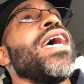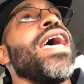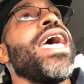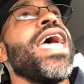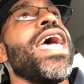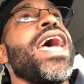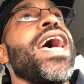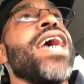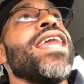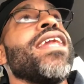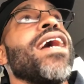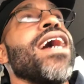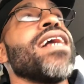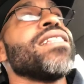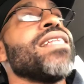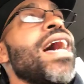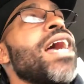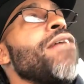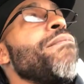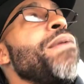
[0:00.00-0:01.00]
And a
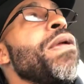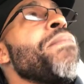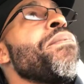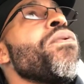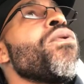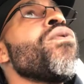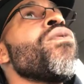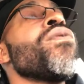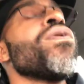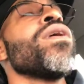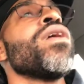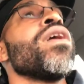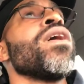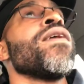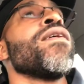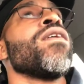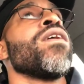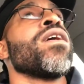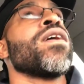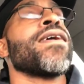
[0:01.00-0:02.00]
lot of people
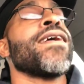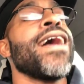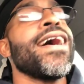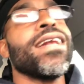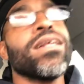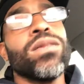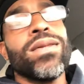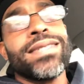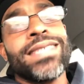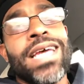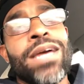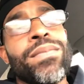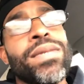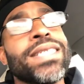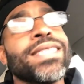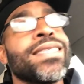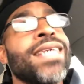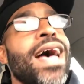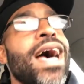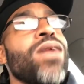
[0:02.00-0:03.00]
kind of looked at me
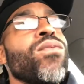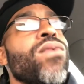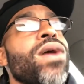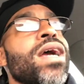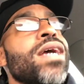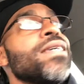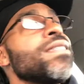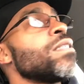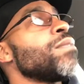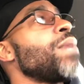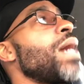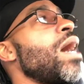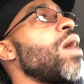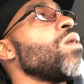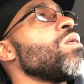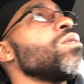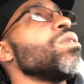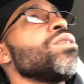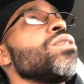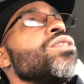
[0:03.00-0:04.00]
sideways
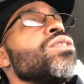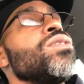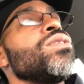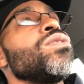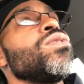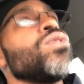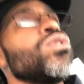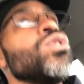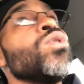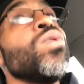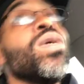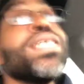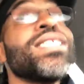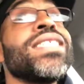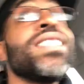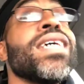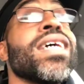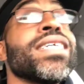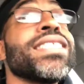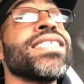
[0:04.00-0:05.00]
about doing
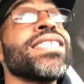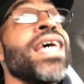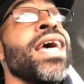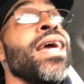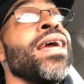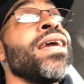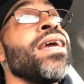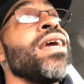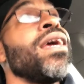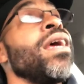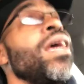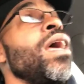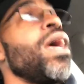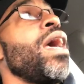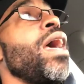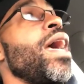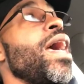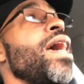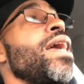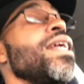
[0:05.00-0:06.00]
TSA.
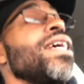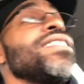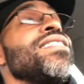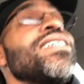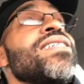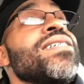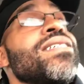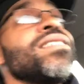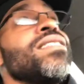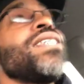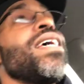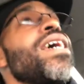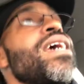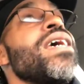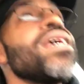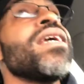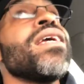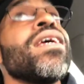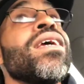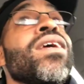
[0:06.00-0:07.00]
And at the end of the
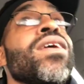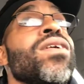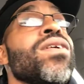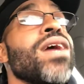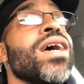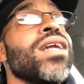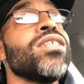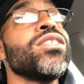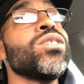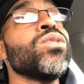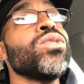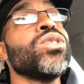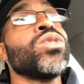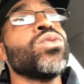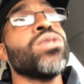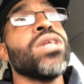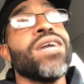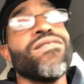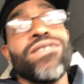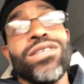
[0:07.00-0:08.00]
day, you got to do what you
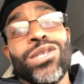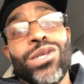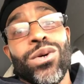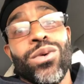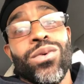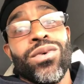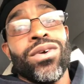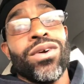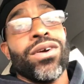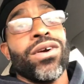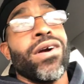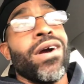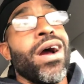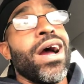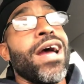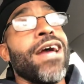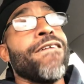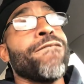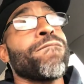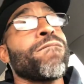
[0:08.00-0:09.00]
love to do. All
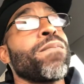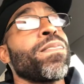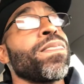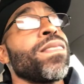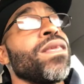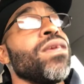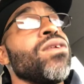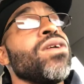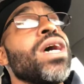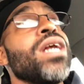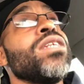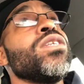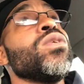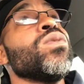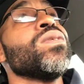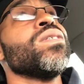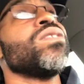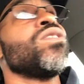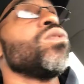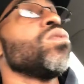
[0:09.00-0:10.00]
right, you got to do
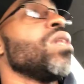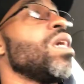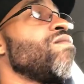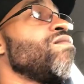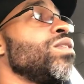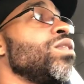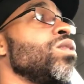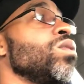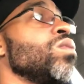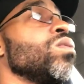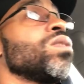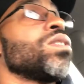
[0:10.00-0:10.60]
what you love to do.